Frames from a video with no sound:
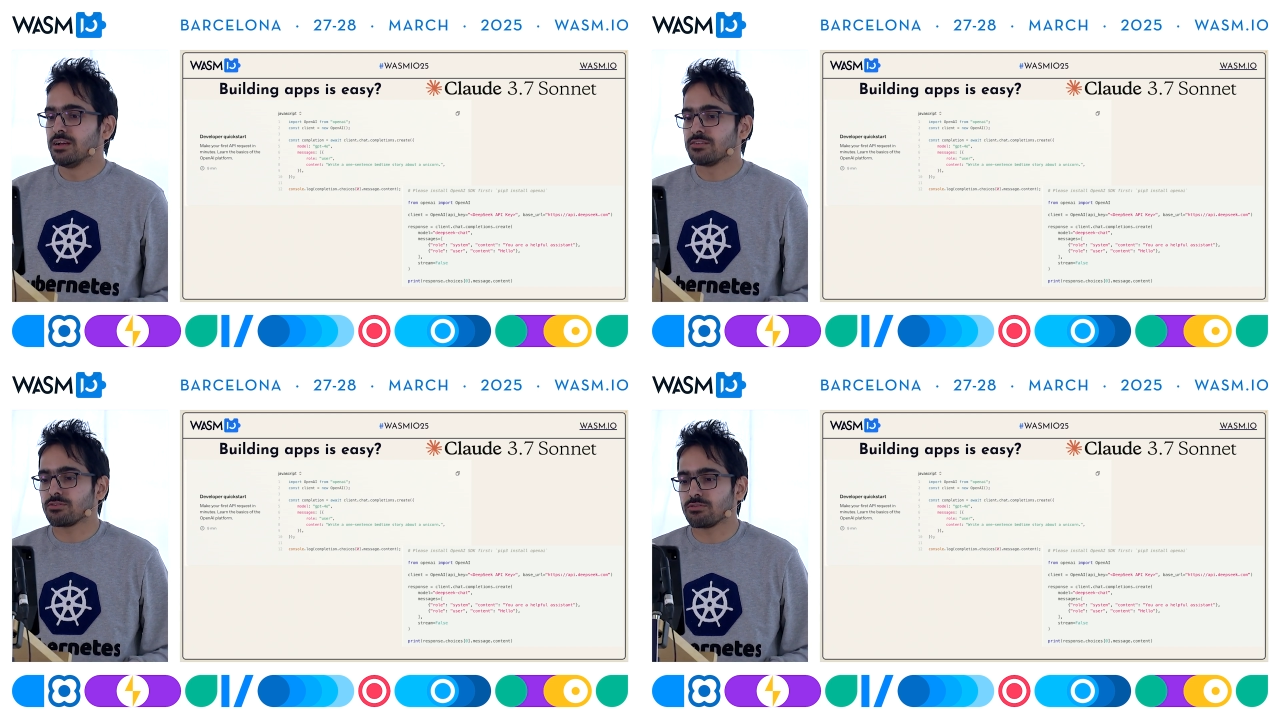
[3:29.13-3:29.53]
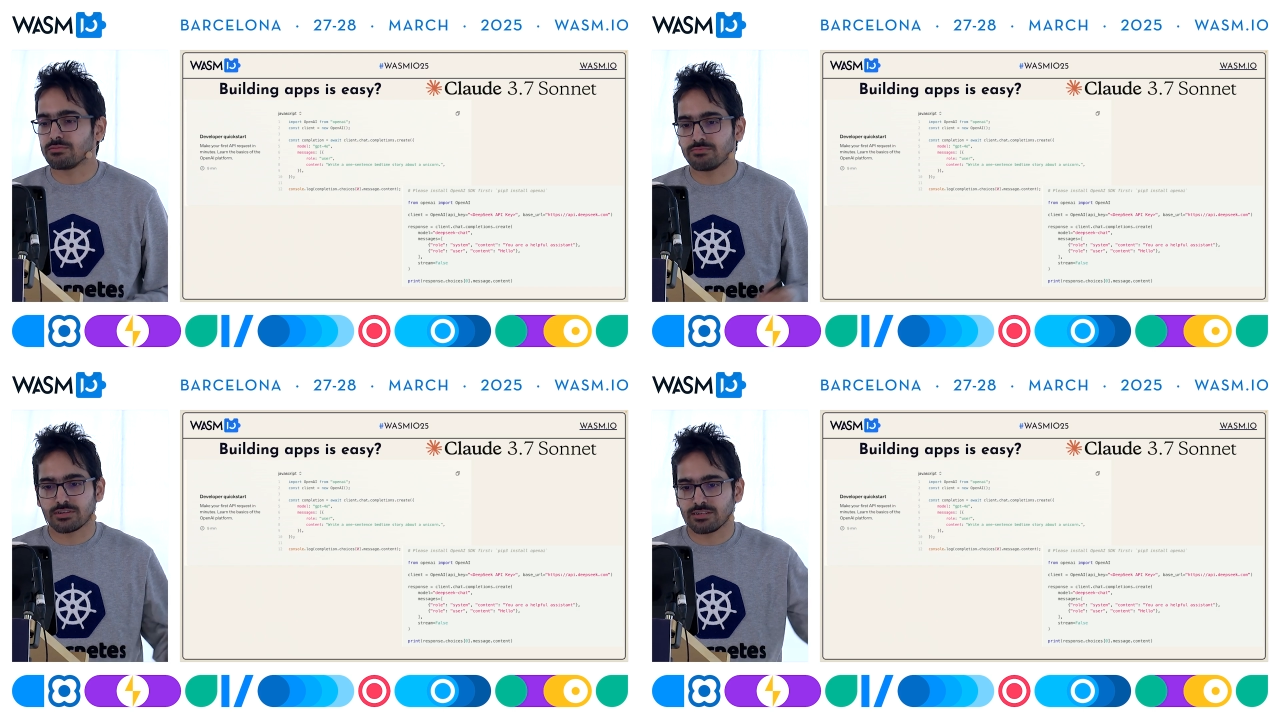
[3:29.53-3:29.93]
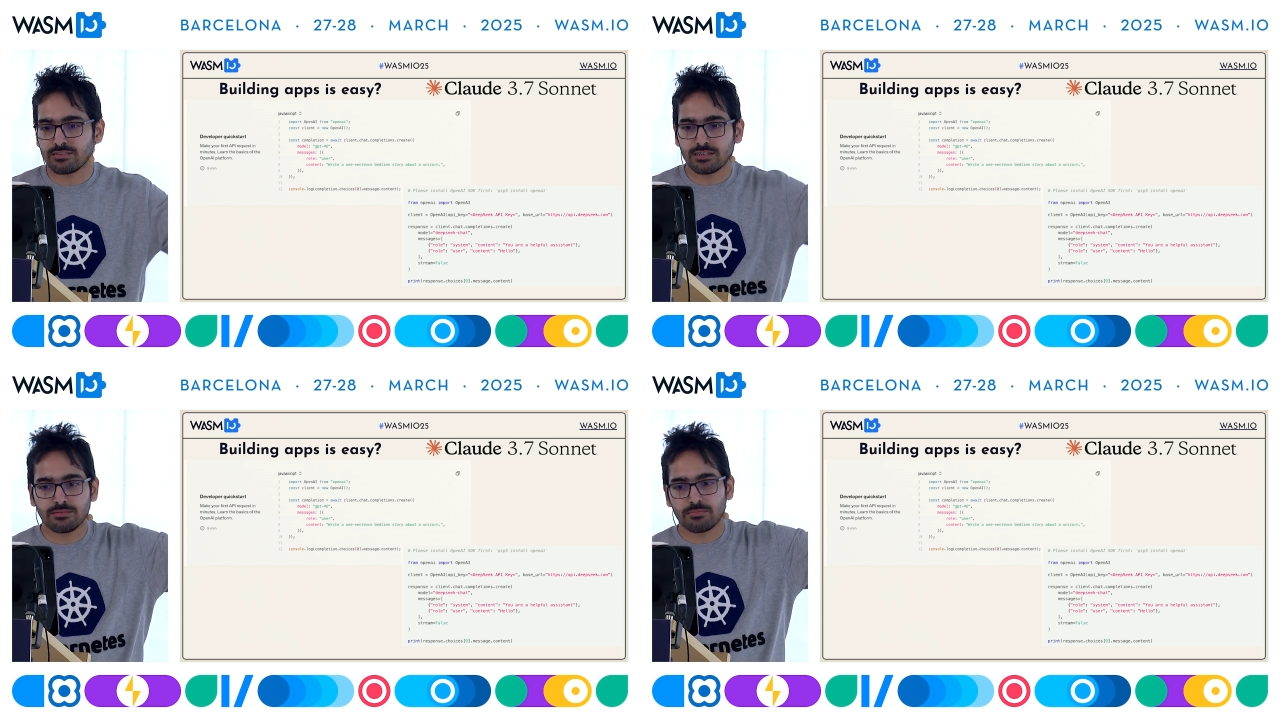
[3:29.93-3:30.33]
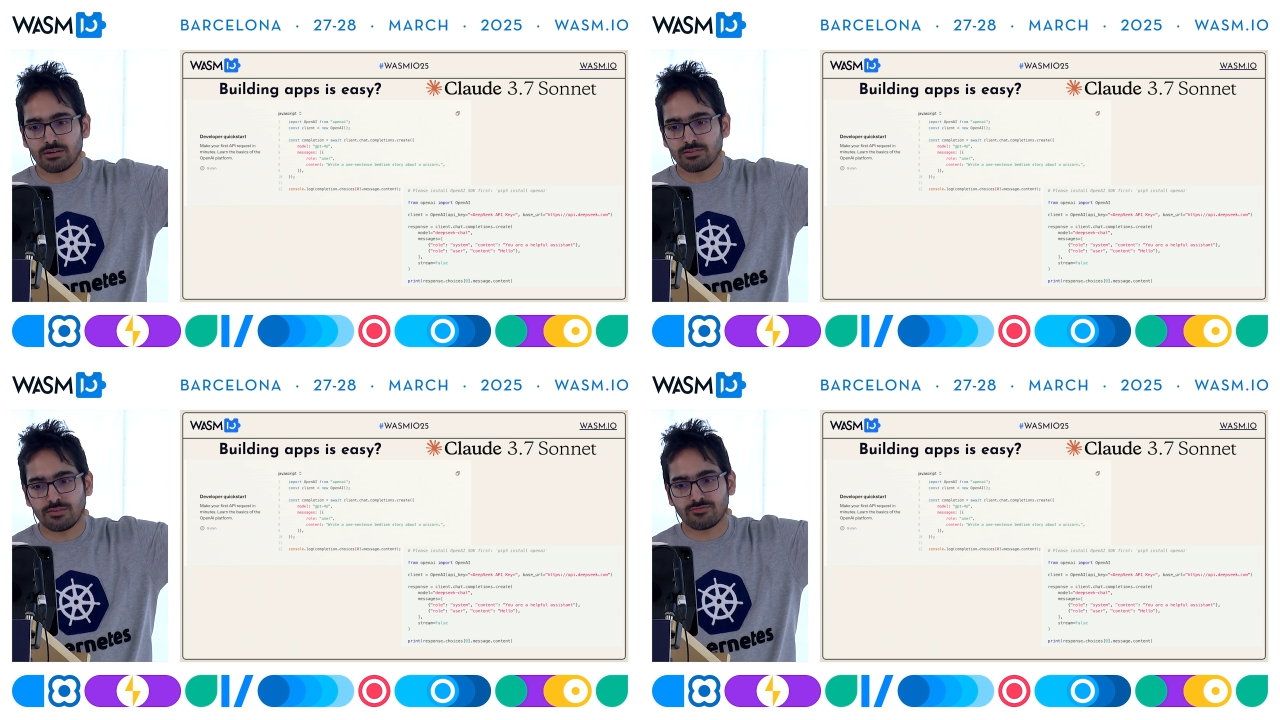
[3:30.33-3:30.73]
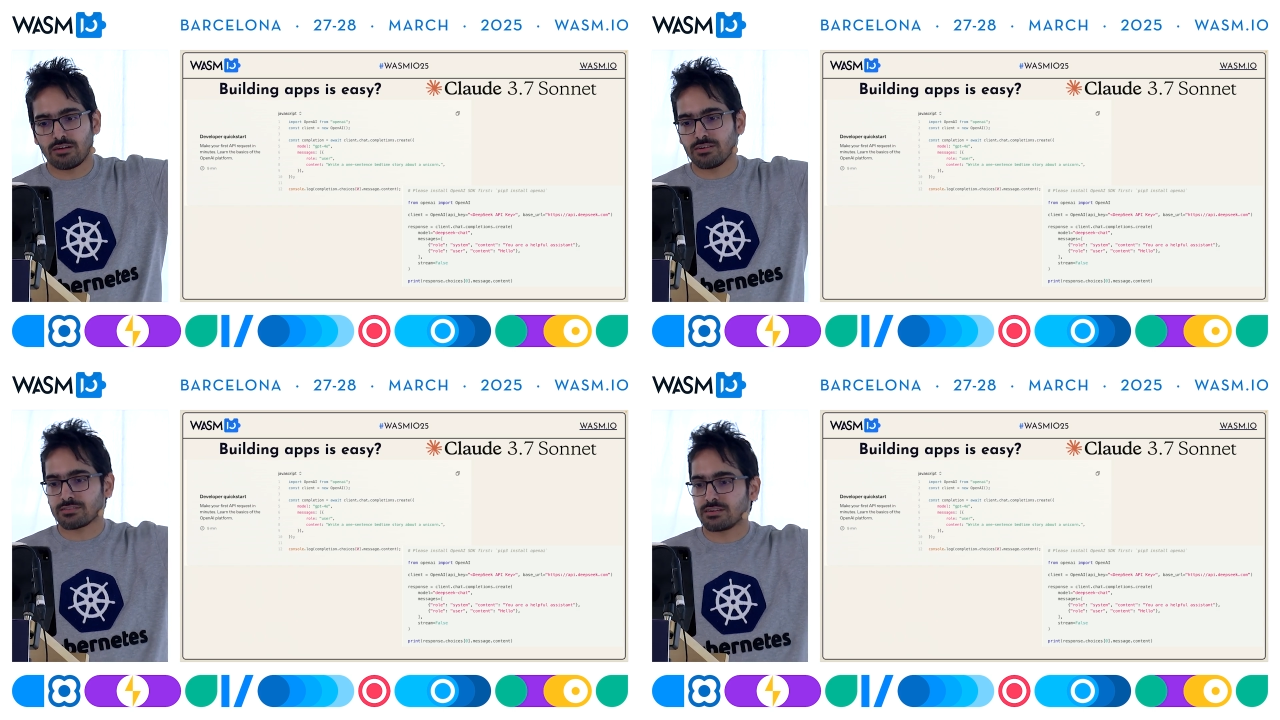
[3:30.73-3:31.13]
So you can see you have
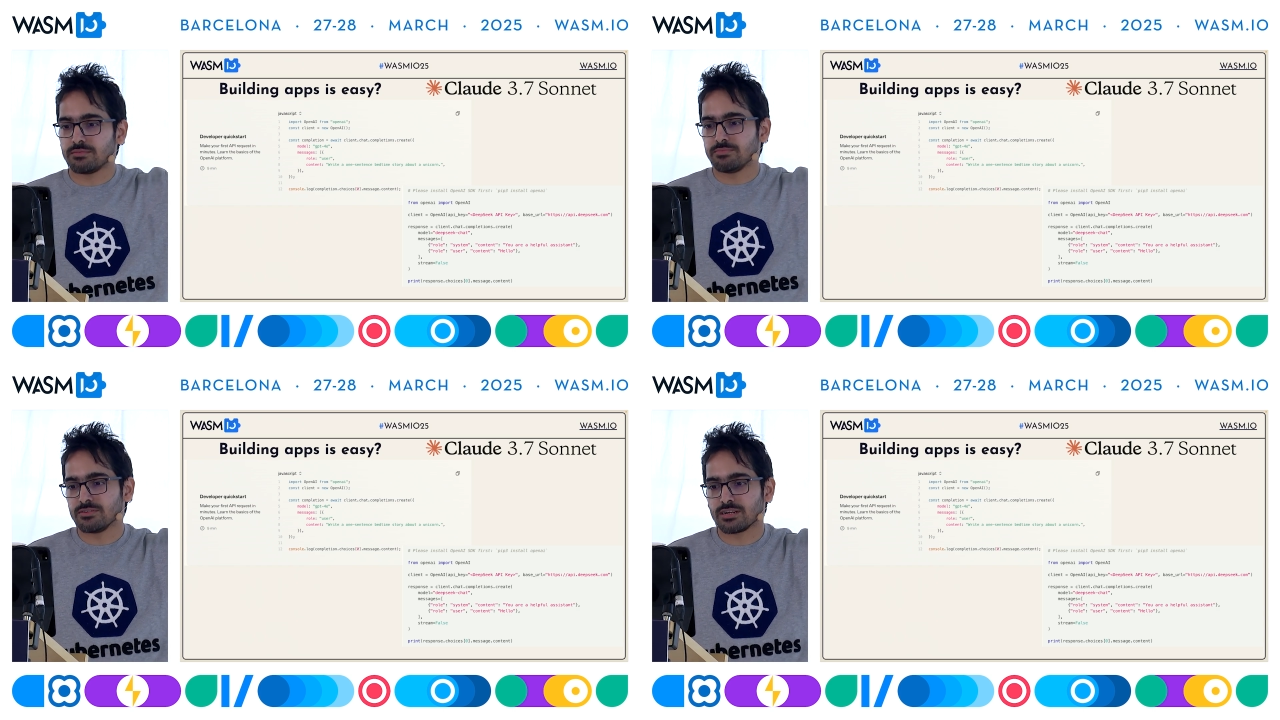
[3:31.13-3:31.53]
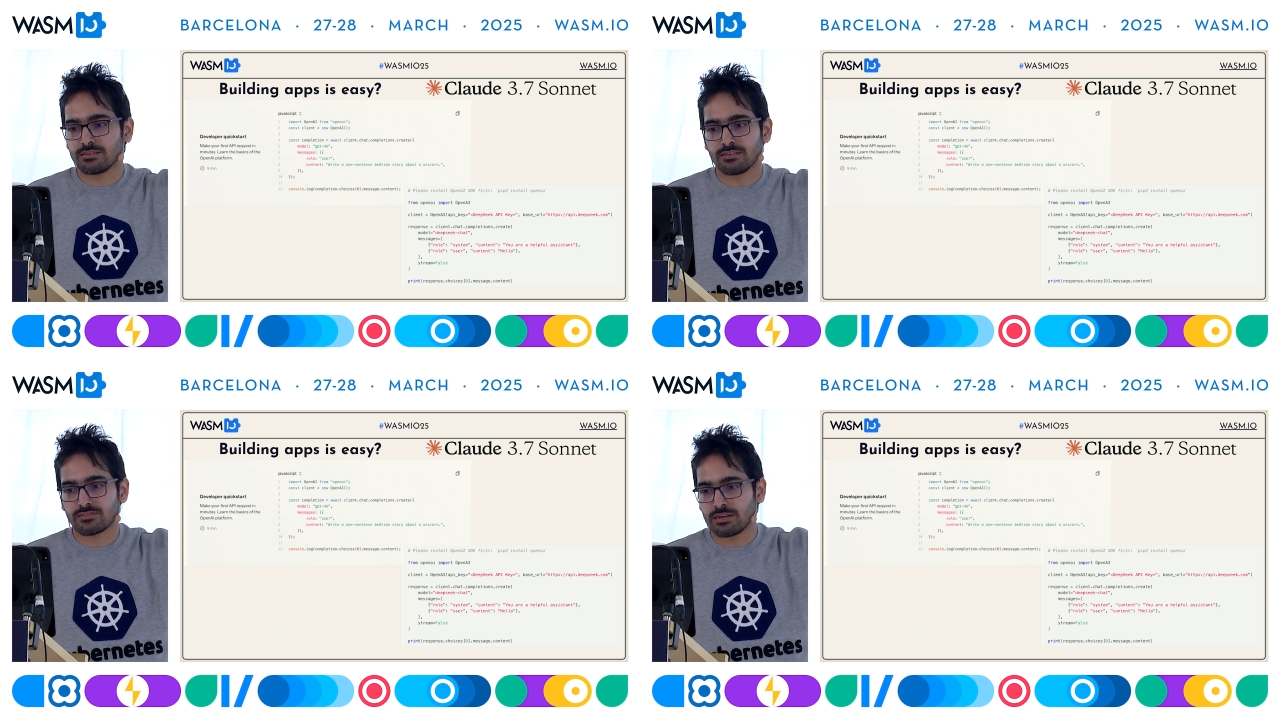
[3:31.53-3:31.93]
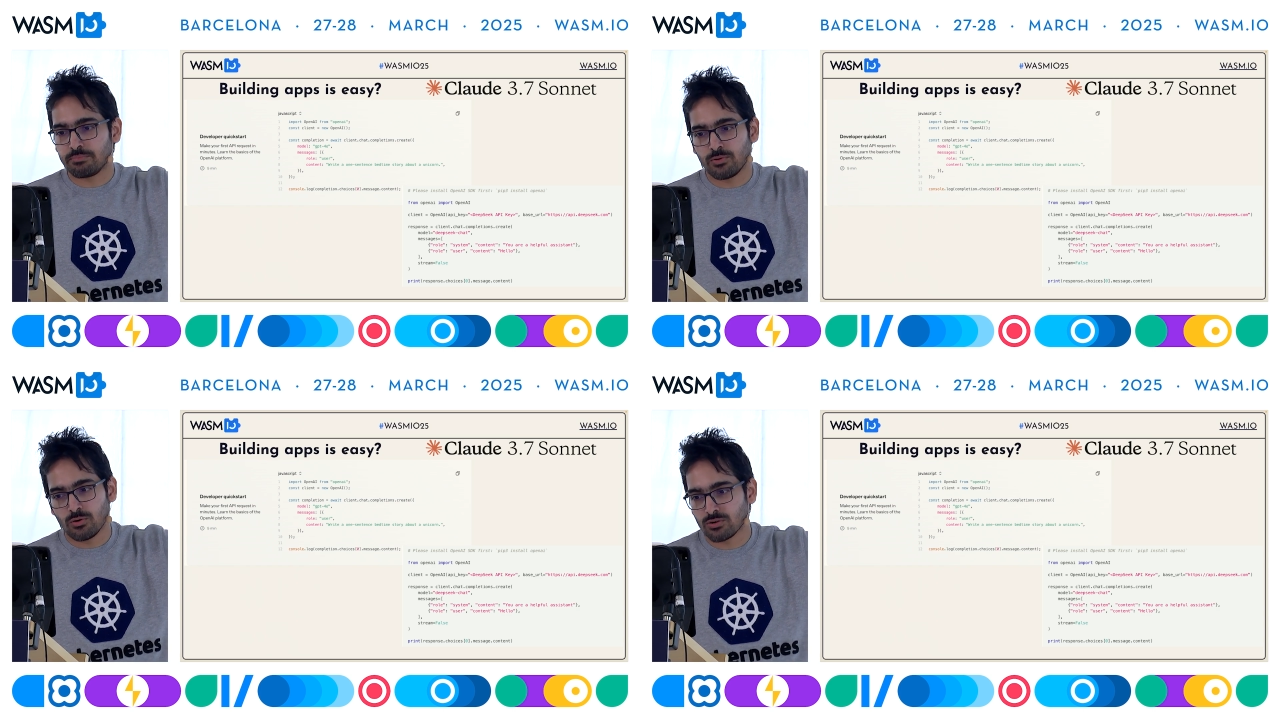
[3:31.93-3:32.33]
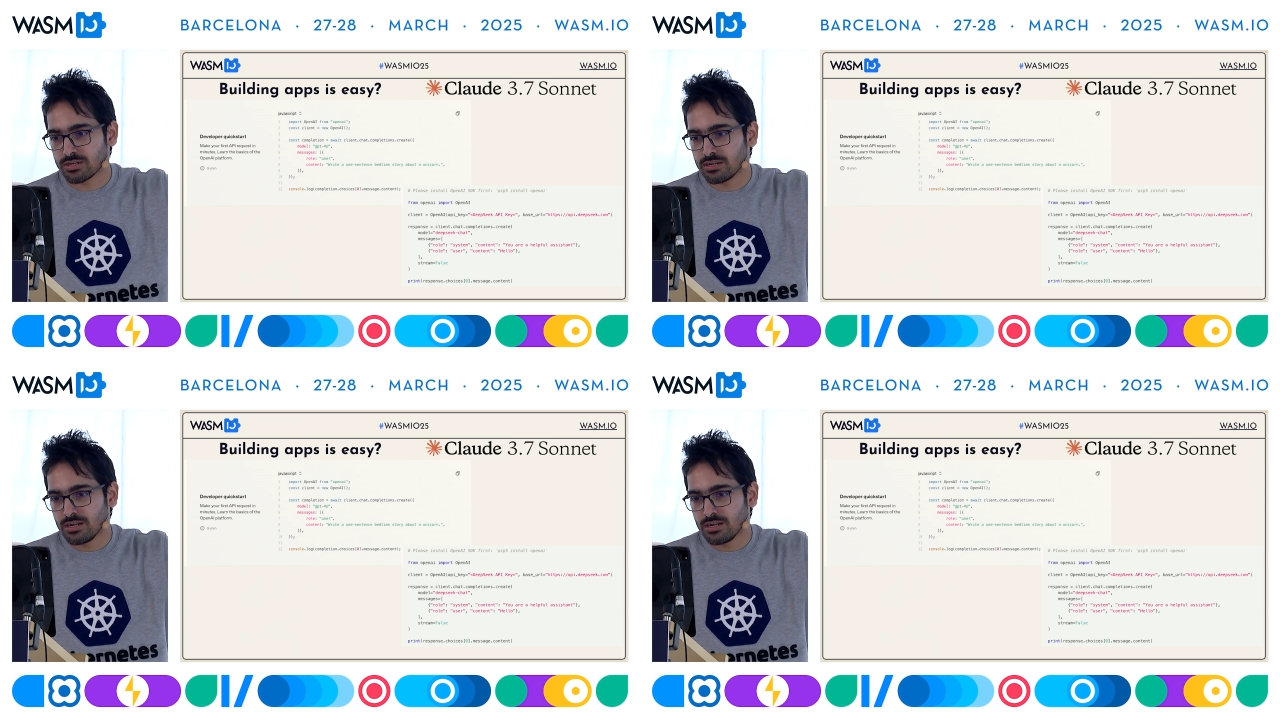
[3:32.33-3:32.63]
JavaScript, you can just import